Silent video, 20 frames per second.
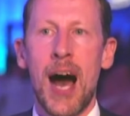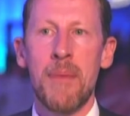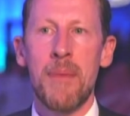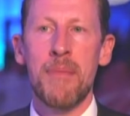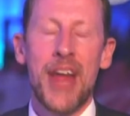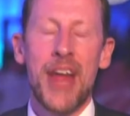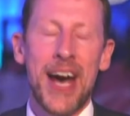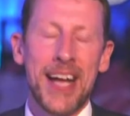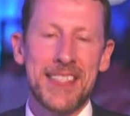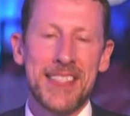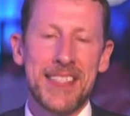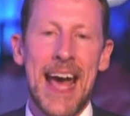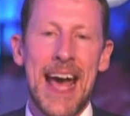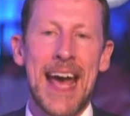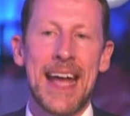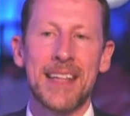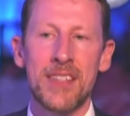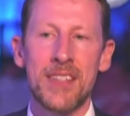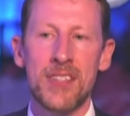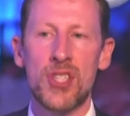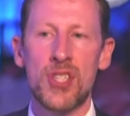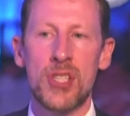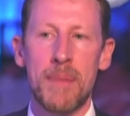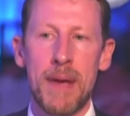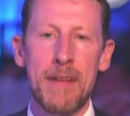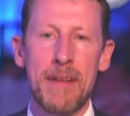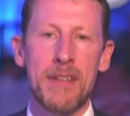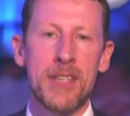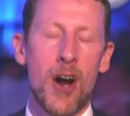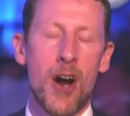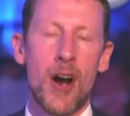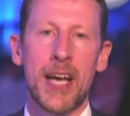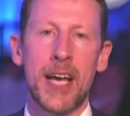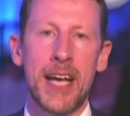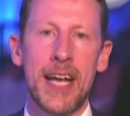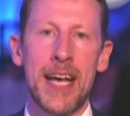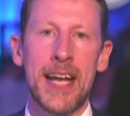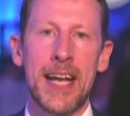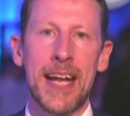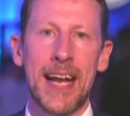that tends to be
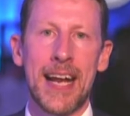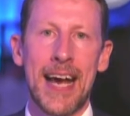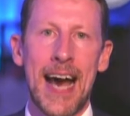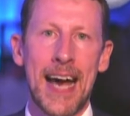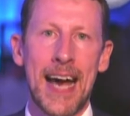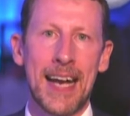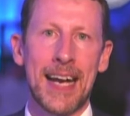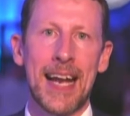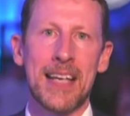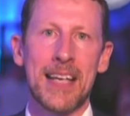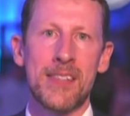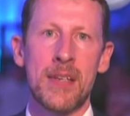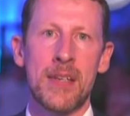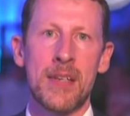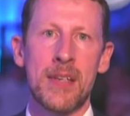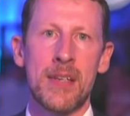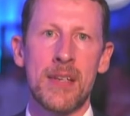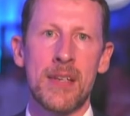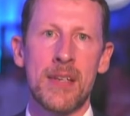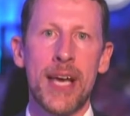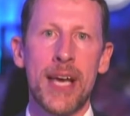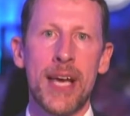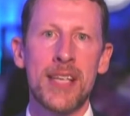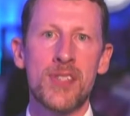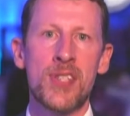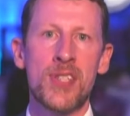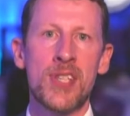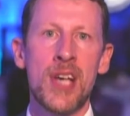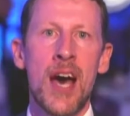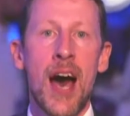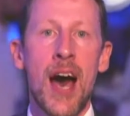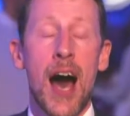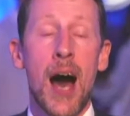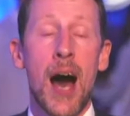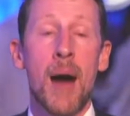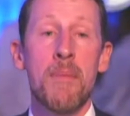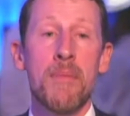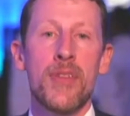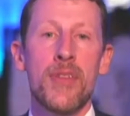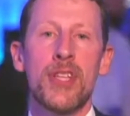targeted at adolescent boys.
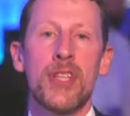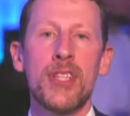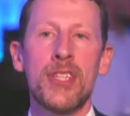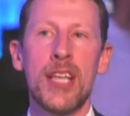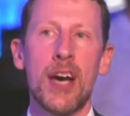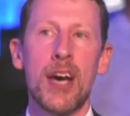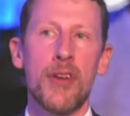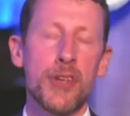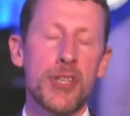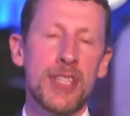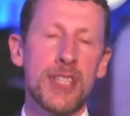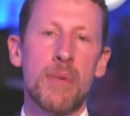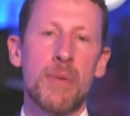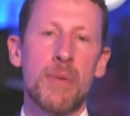The other thing